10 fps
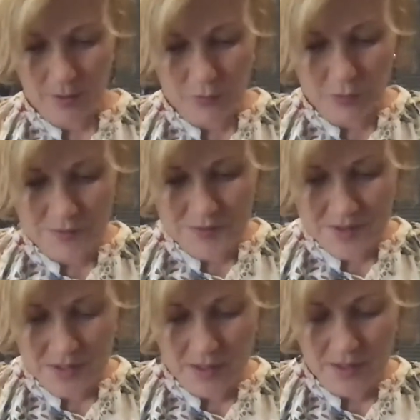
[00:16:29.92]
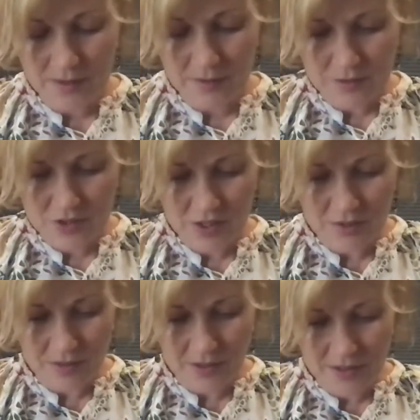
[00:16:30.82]
Groove City, Chuck
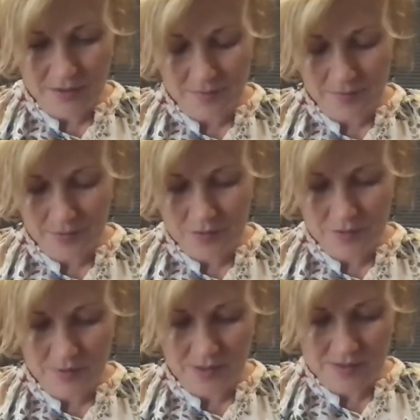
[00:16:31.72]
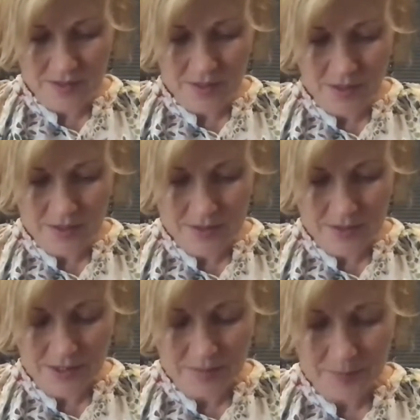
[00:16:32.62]
Red,
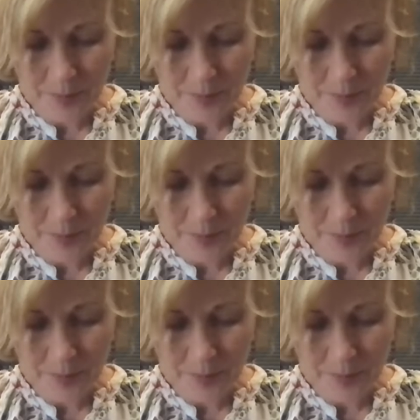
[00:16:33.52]
2019.